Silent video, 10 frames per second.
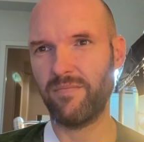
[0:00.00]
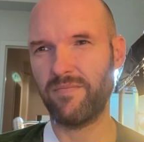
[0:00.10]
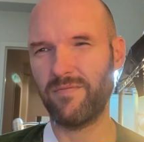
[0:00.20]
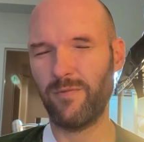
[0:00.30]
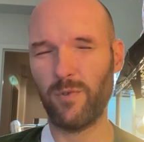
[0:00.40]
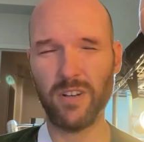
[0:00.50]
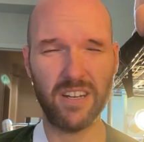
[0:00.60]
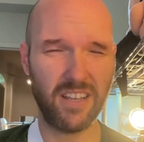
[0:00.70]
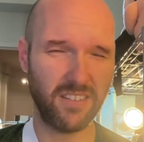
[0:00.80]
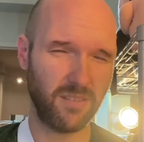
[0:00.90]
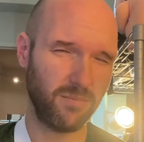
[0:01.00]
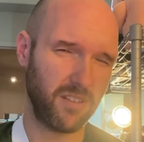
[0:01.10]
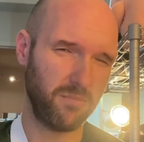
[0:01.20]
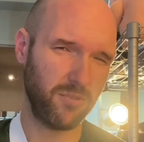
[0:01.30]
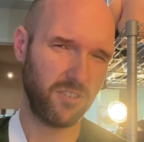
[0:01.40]
40 days is probably
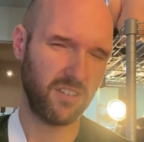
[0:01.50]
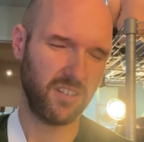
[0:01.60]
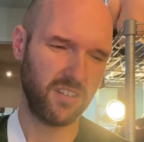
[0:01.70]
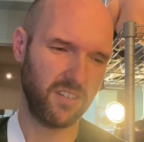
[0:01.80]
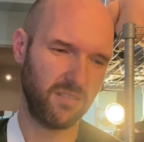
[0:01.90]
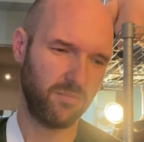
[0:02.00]
pushing it,